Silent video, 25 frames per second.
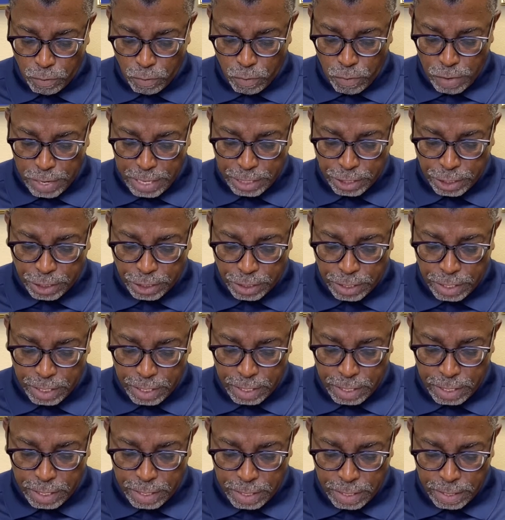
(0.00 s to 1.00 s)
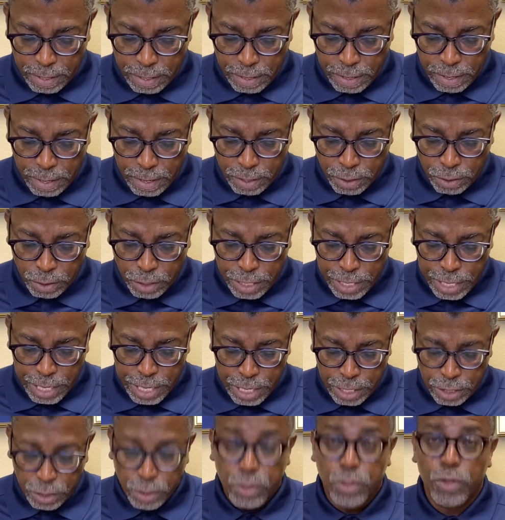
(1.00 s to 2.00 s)
which
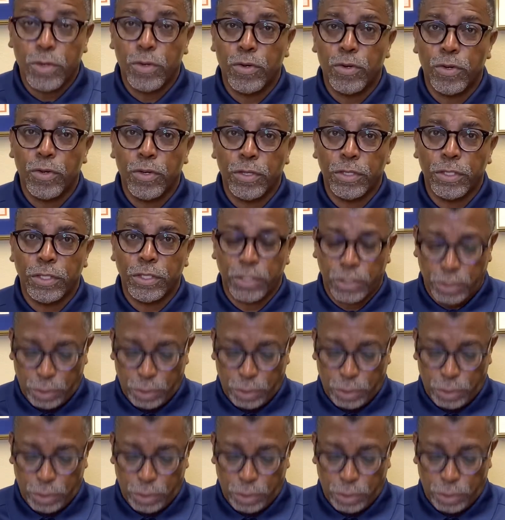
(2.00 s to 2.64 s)
endures